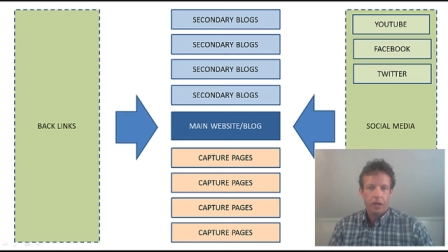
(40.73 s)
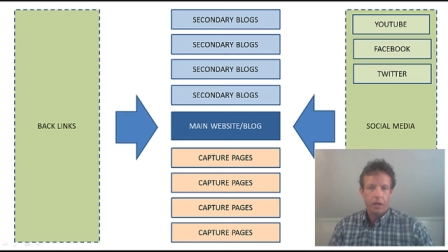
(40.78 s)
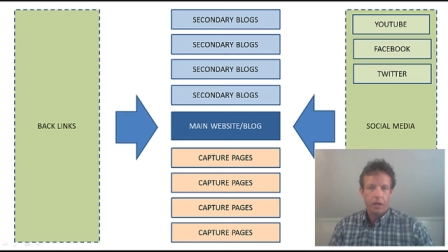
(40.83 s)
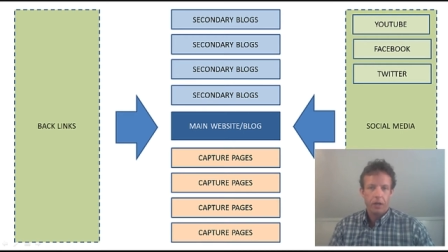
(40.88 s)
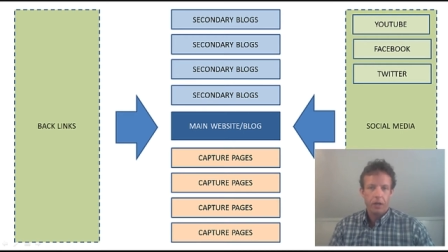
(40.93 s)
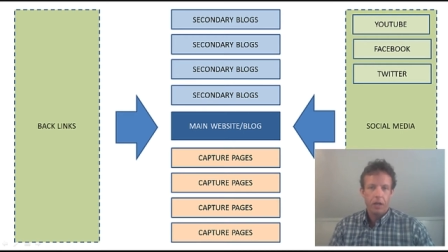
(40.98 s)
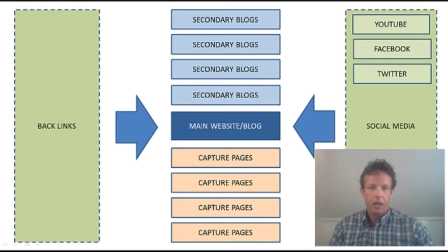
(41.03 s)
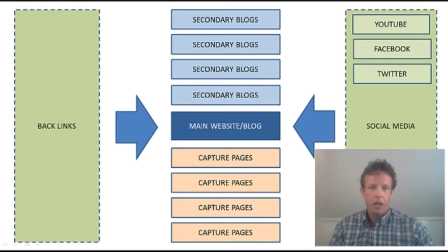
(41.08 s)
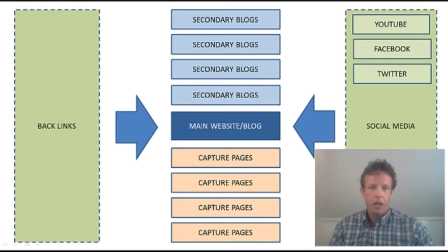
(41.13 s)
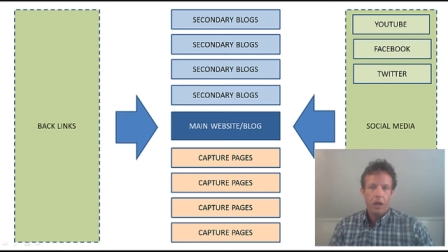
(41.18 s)

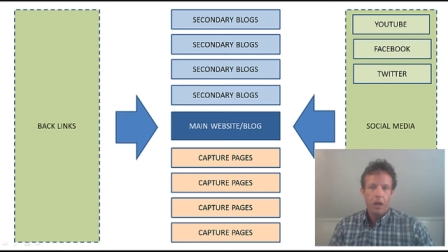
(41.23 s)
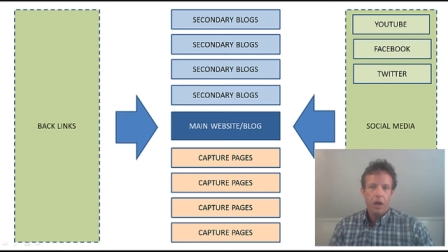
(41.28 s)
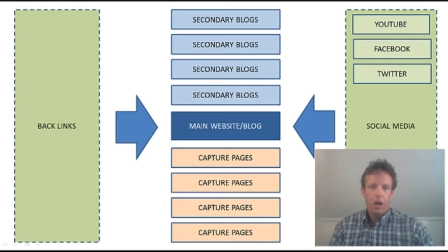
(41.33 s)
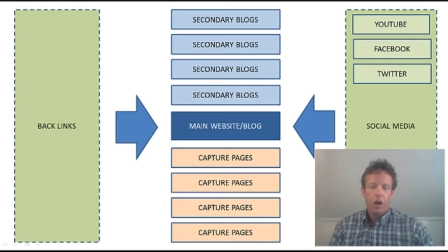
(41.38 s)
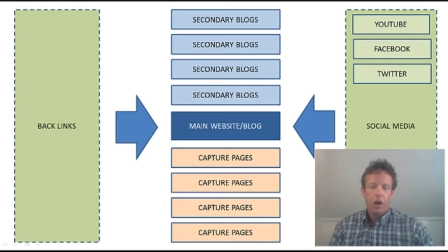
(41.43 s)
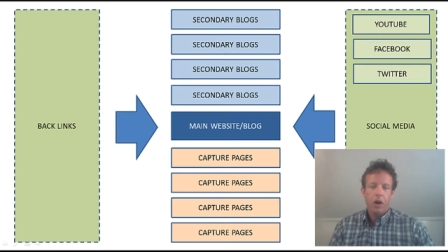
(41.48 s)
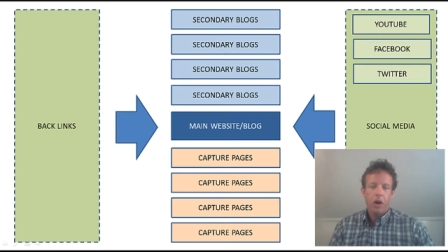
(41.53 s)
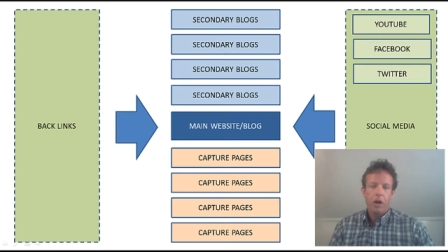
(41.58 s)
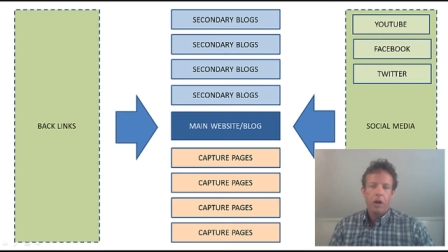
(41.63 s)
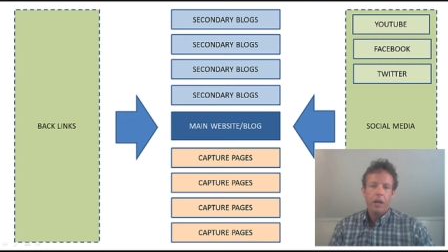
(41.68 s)
here
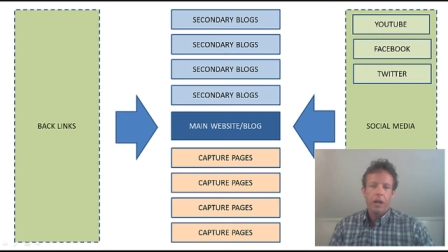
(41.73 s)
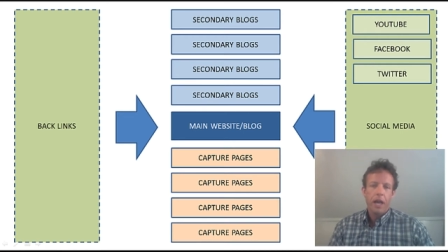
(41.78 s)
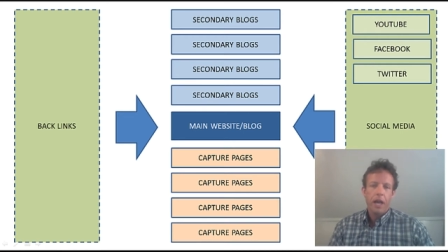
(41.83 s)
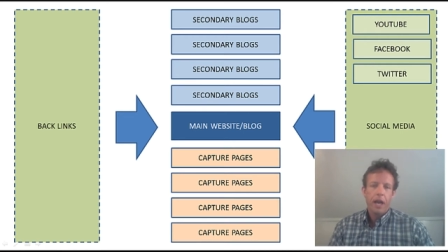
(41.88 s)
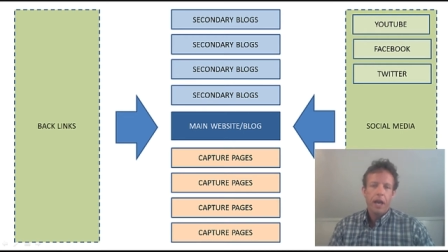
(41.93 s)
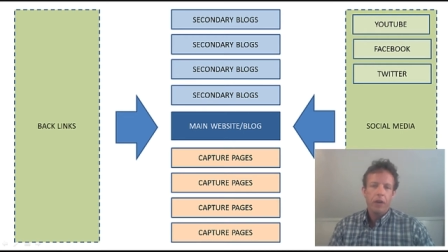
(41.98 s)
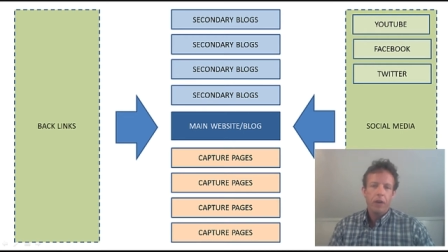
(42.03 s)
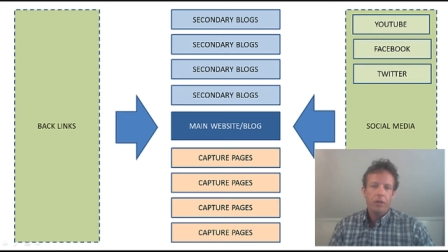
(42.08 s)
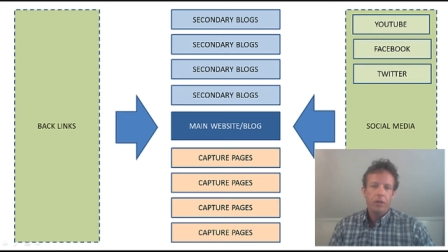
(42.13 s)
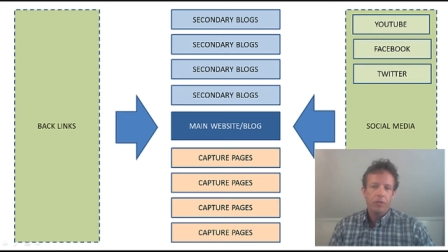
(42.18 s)
on
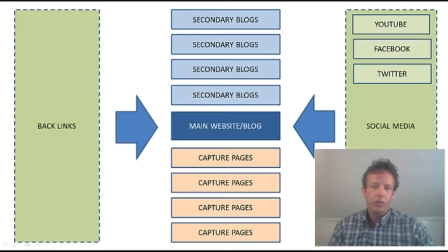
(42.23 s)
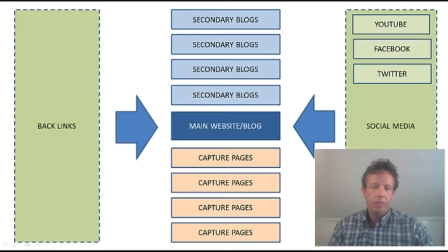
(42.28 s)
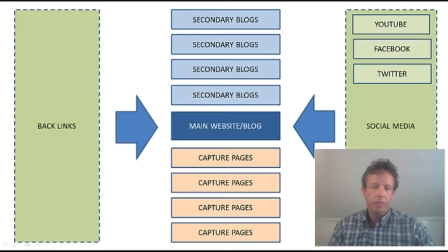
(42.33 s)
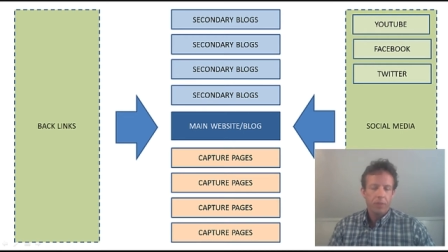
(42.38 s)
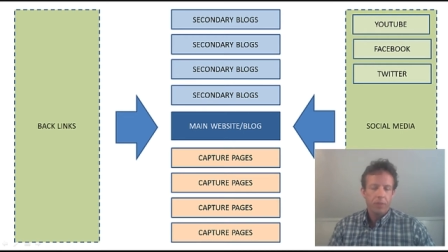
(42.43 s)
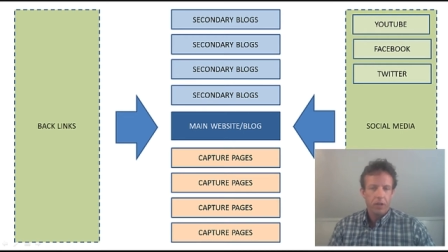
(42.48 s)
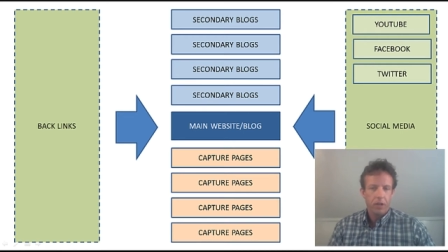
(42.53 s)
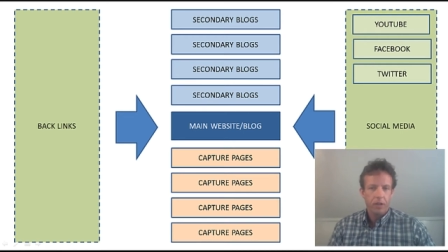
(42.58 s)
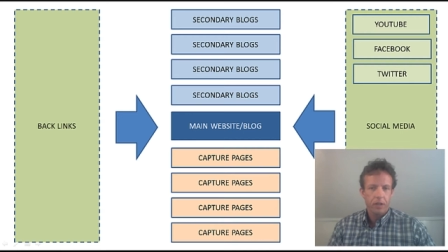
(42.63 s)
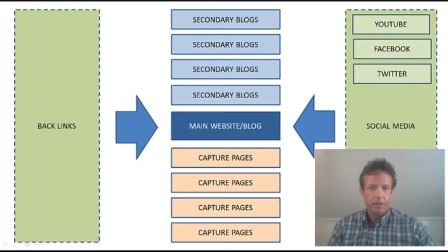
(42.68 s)
how to use
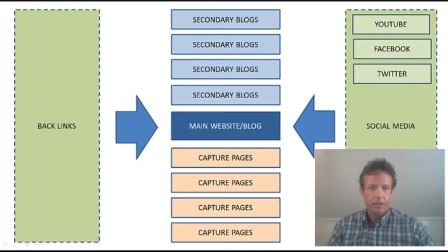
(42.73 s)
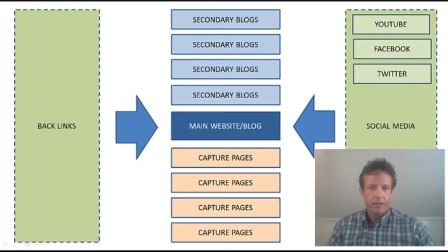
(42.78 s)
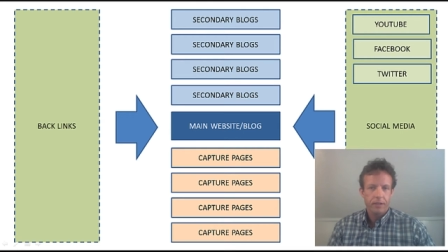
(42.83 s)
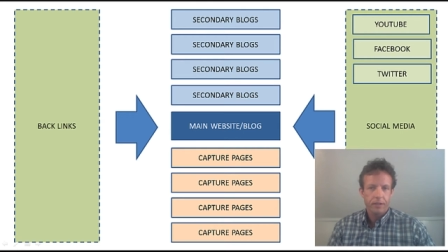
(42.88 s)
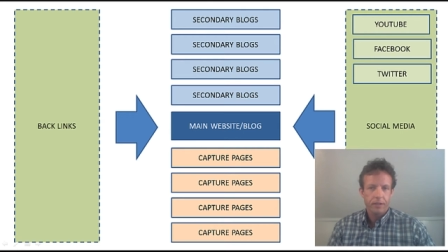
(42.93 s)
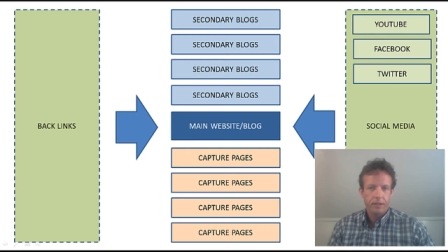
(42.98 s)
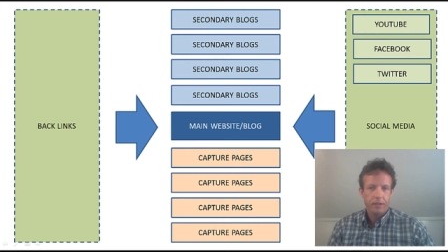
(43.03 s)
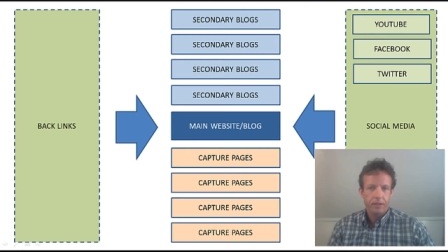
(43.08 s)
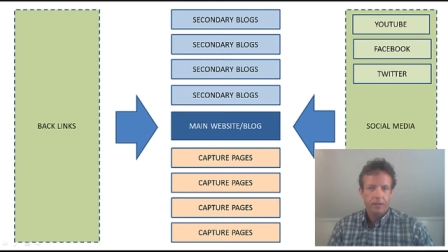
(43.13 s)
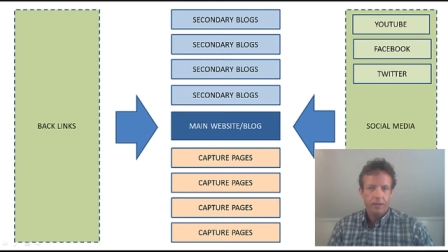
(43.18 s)

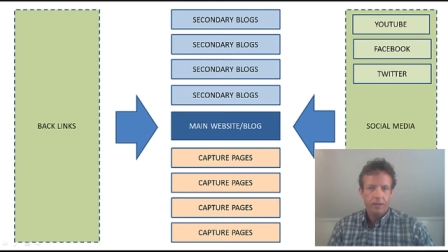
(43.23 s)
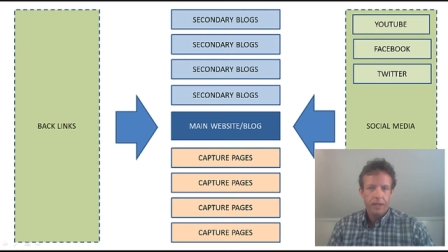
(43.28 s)
blogs.